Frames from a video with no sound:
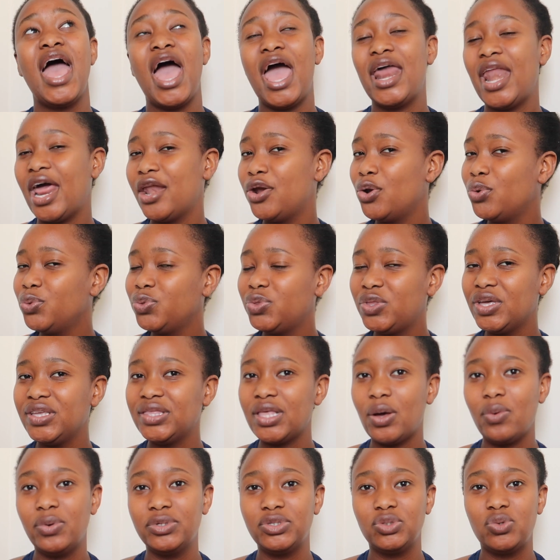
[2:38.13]
and i don't
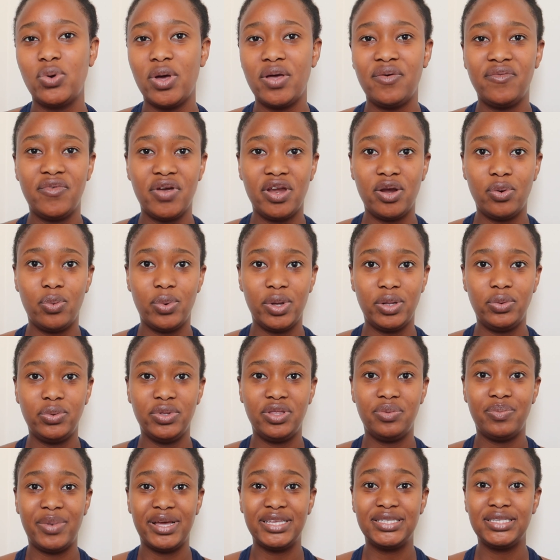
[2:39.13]
think that was going very well
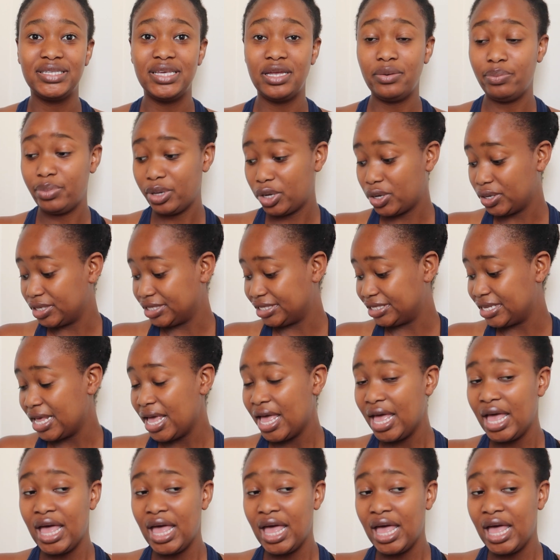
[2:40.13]
with my skin because